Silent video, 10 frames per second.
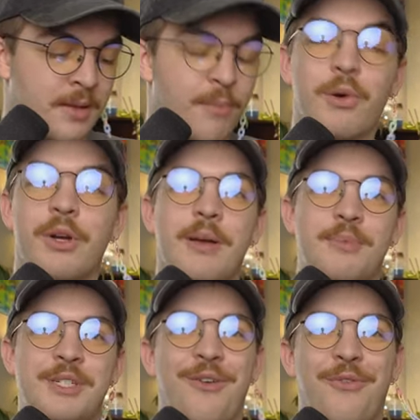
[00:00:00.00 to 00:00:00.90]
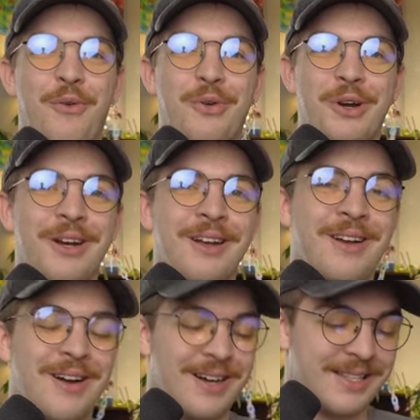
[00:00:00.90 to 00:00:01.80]
boarded up stuff over
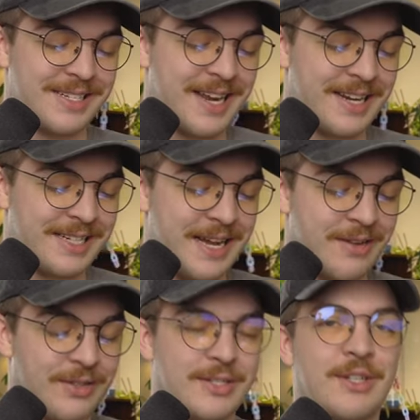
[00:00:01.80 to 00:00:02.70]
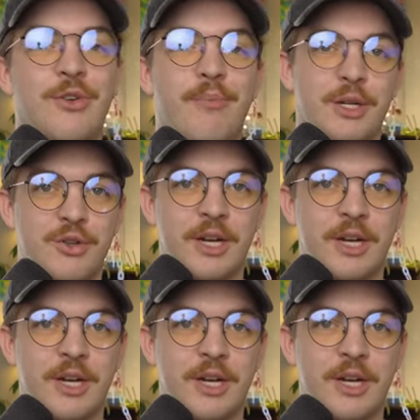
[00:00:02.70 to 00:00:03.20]
on this side of town there's also a picture